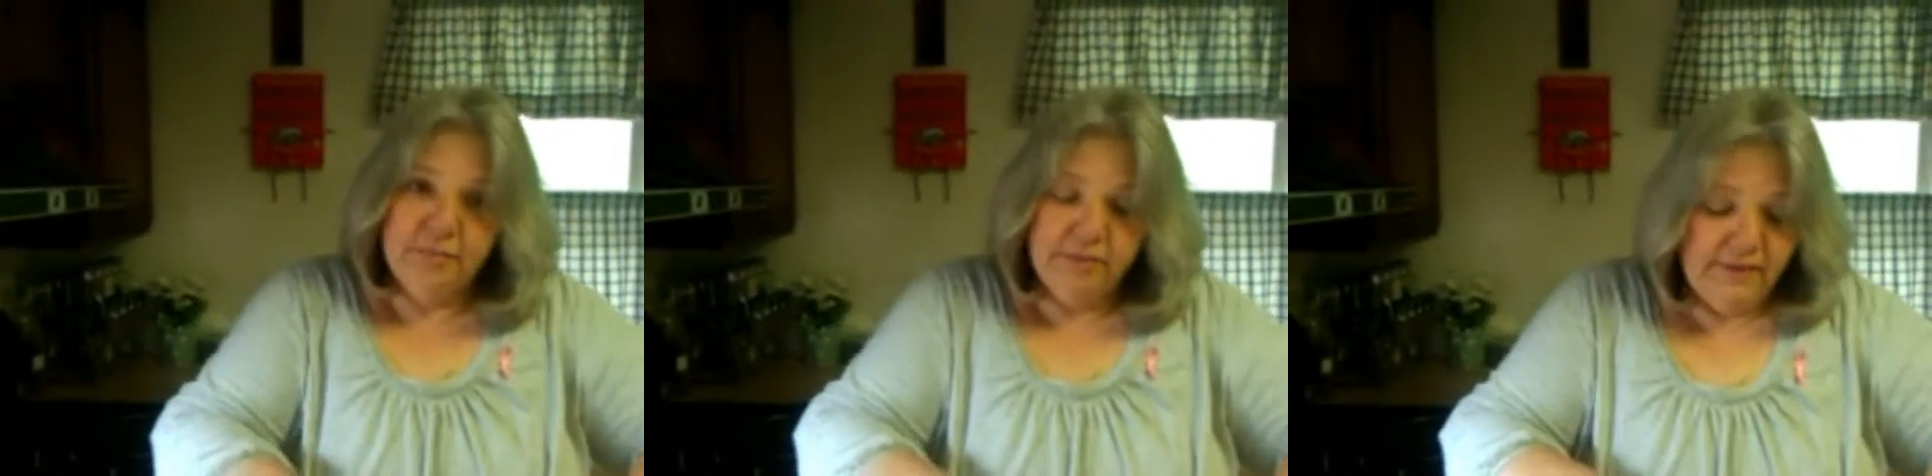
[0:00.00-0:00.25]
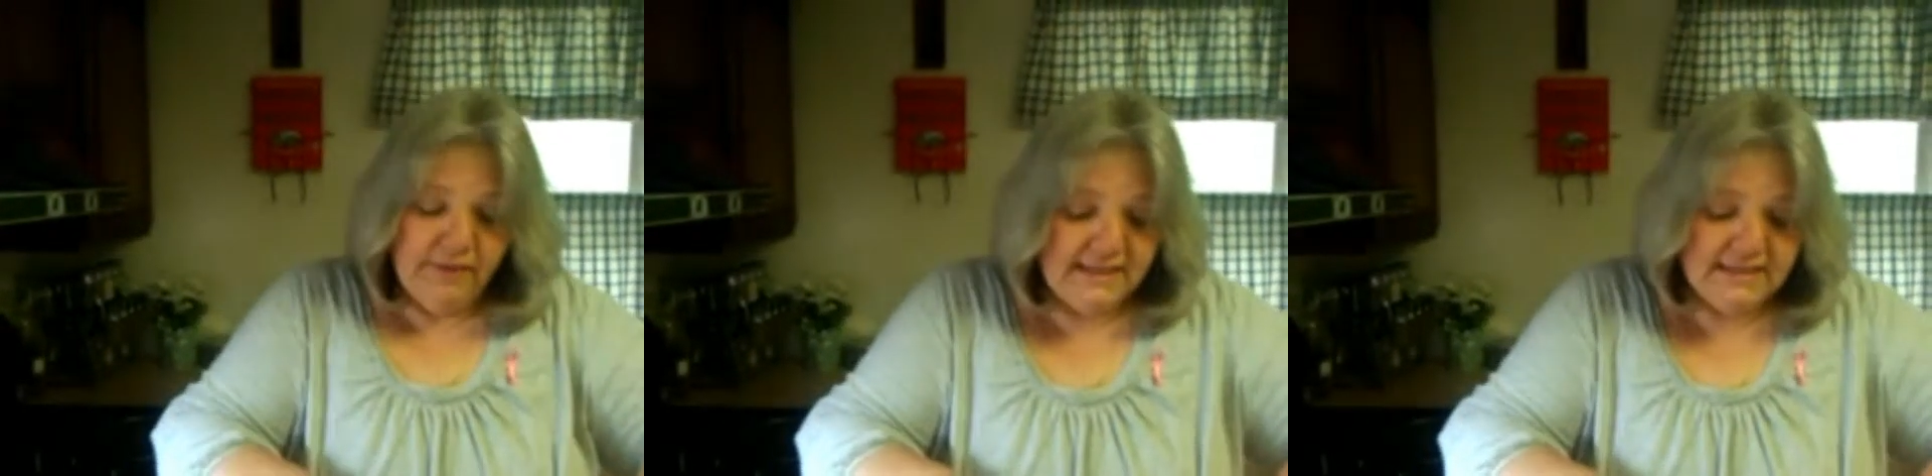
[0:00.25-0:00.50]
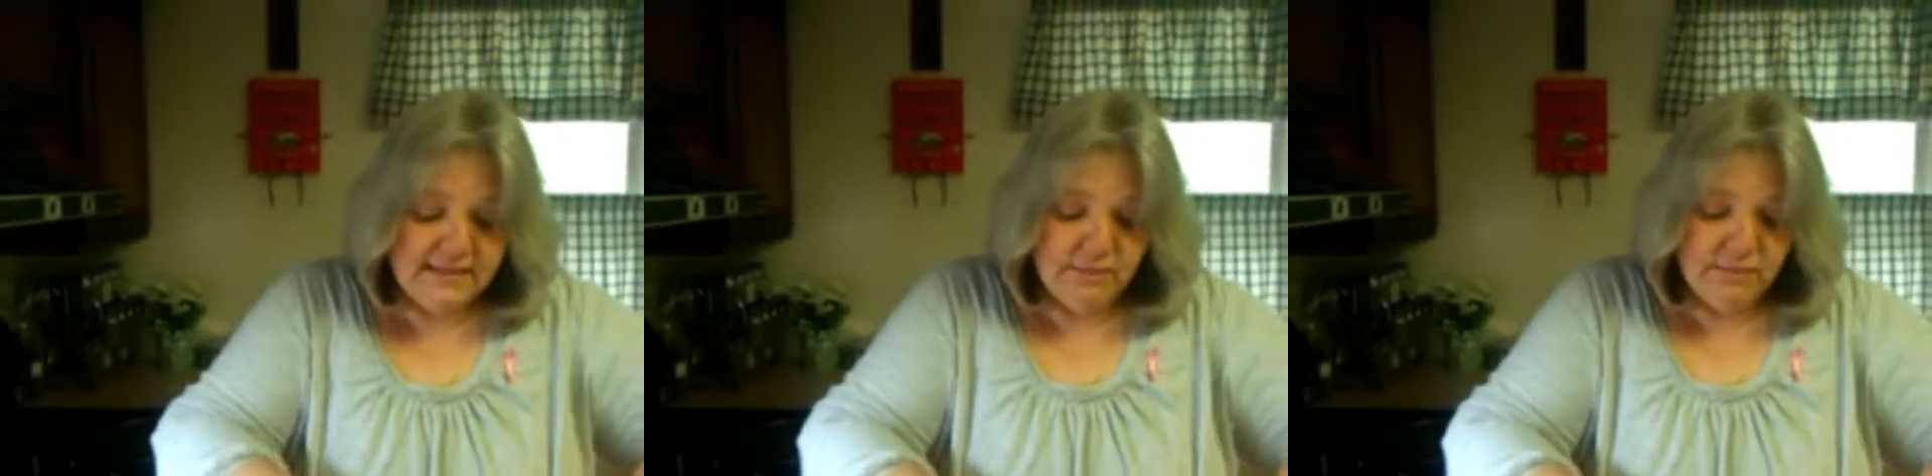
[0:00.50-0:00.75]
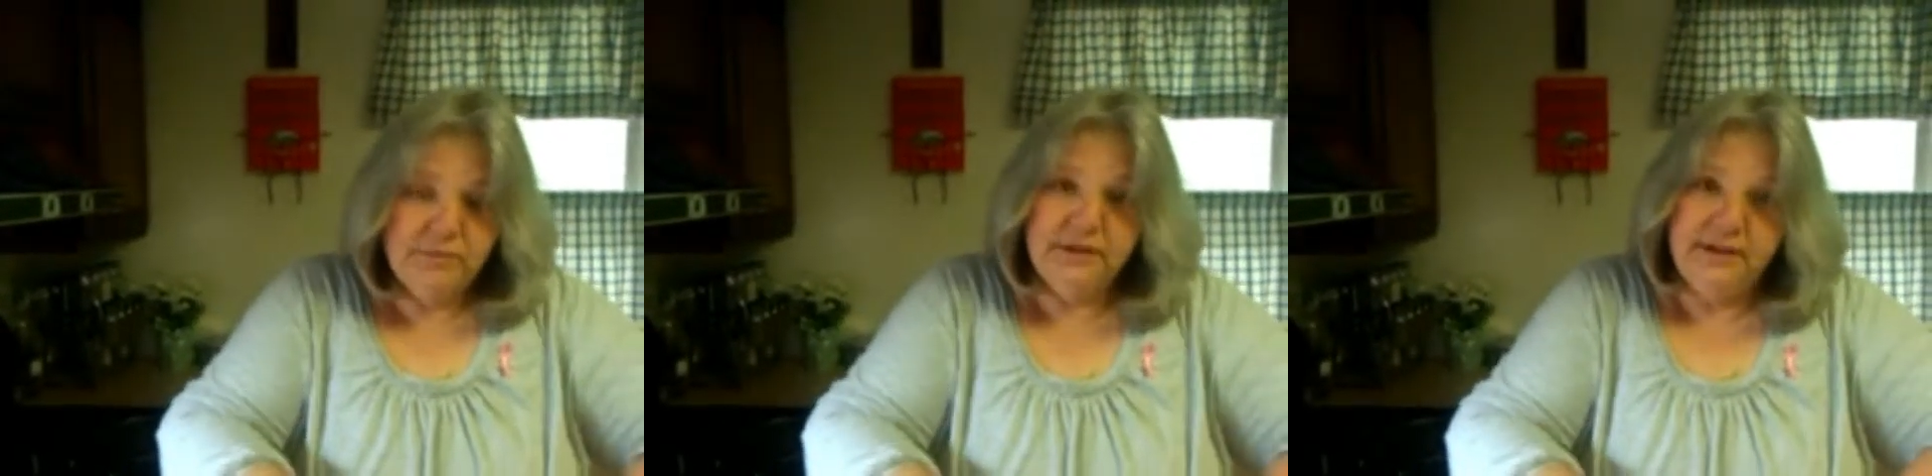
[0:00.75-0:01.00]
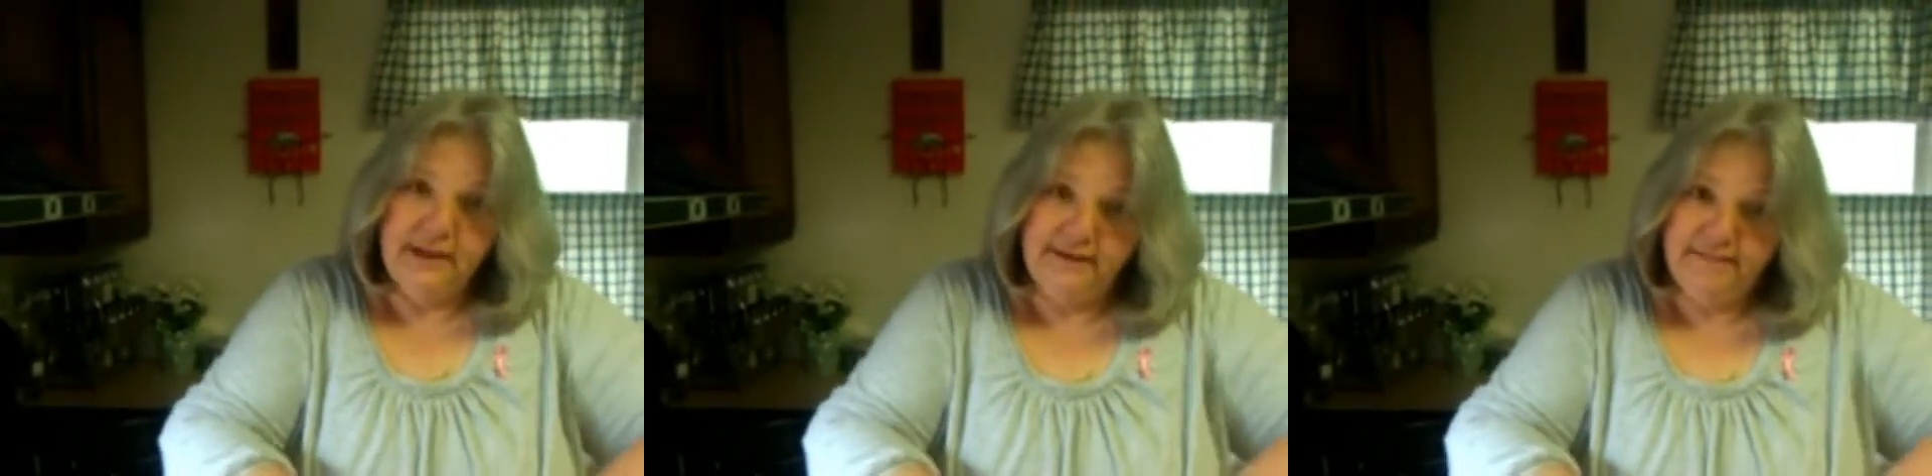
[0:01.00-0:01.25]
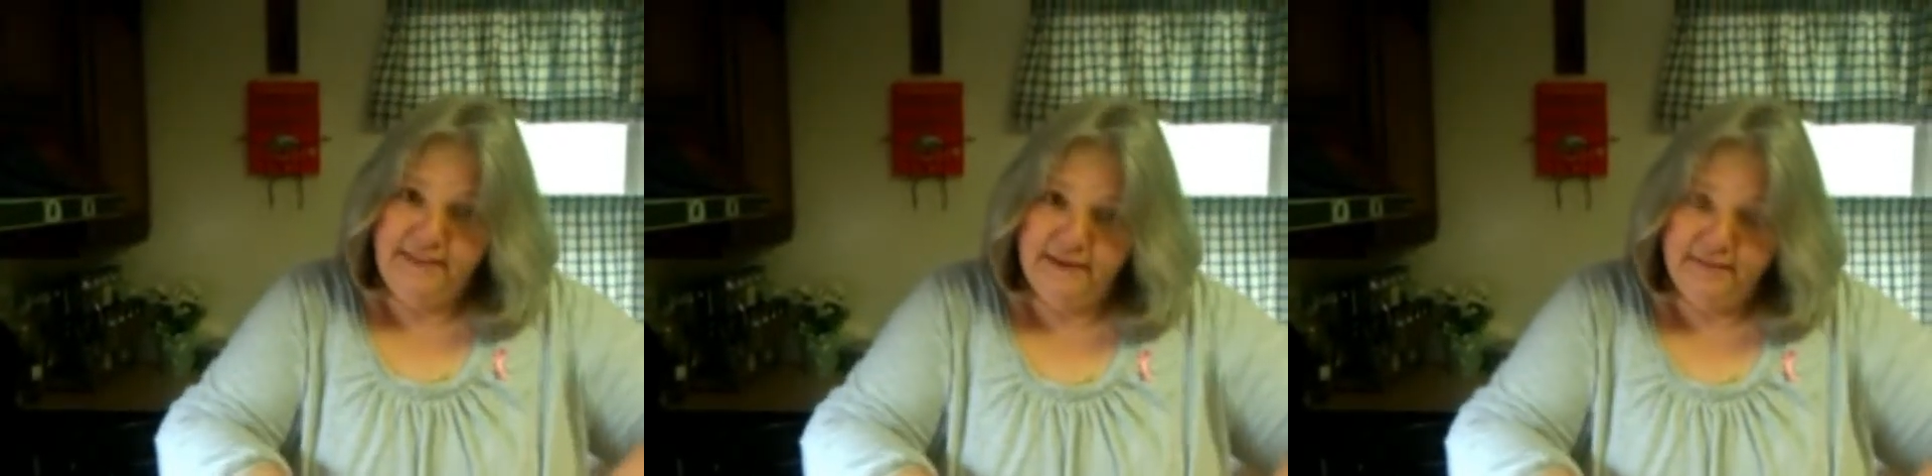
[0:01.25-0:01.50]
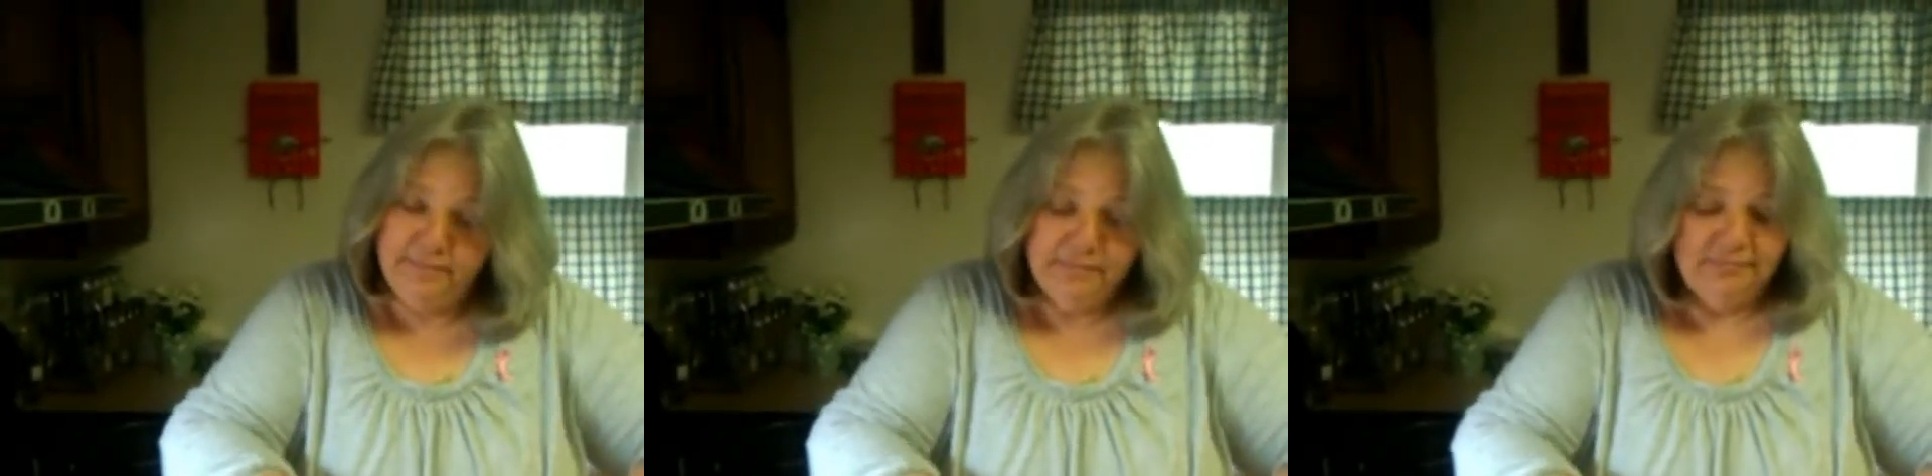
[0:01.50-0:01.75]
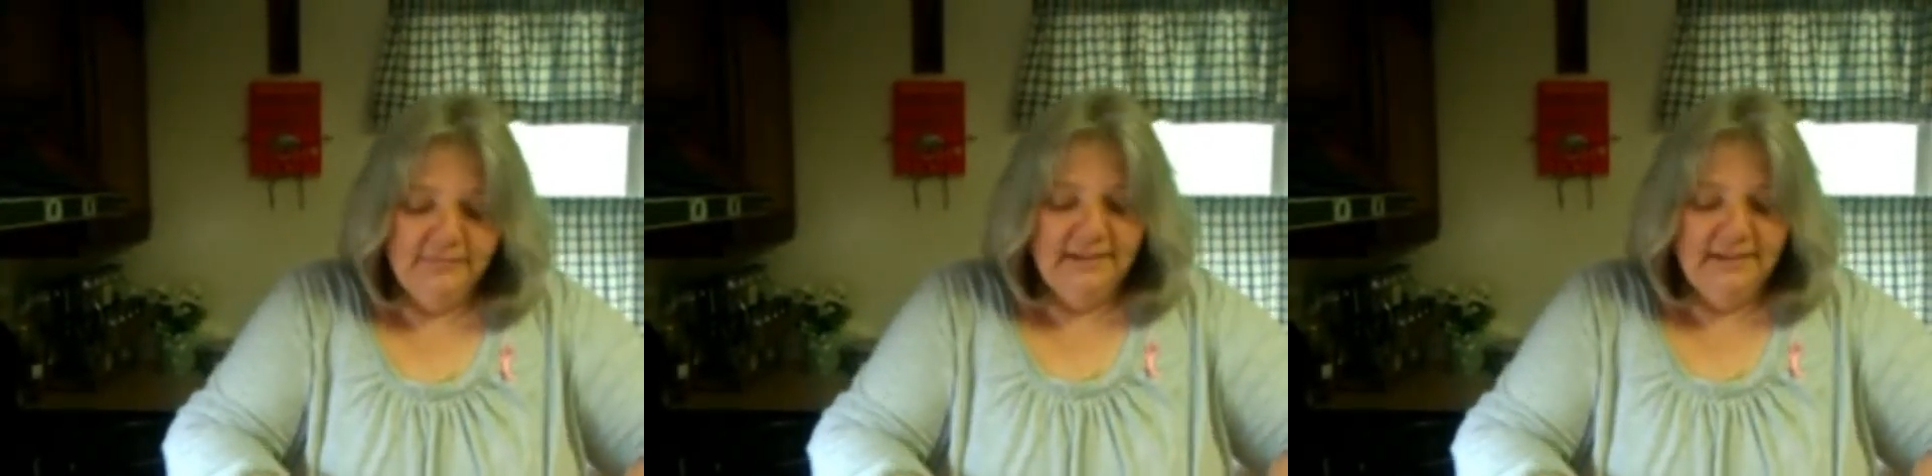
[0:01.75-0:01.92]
birthdays, then we wouldn't have them.